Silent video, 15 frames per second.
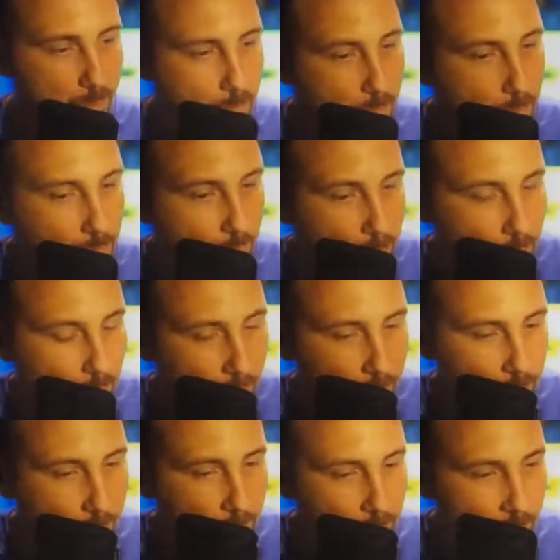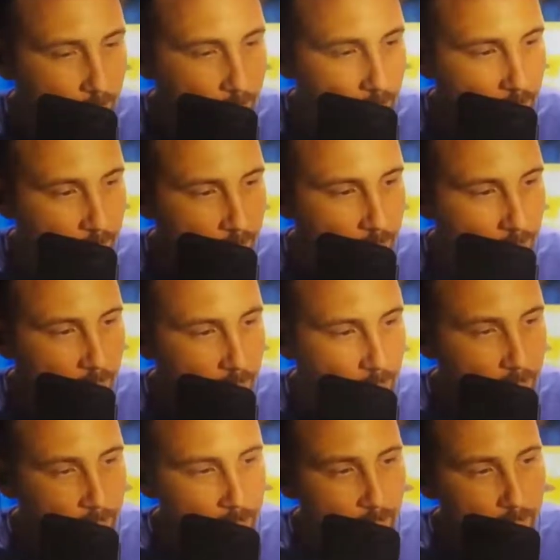different Anon posts where they say, like,
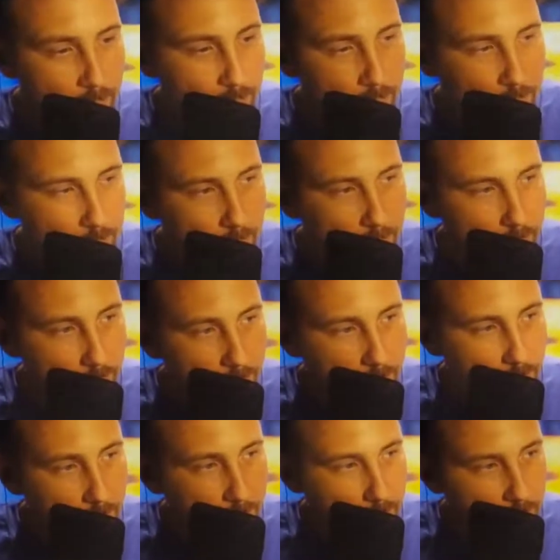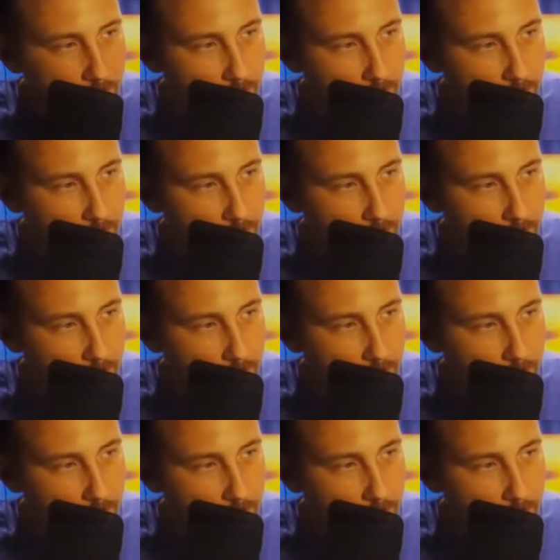oh, something's going to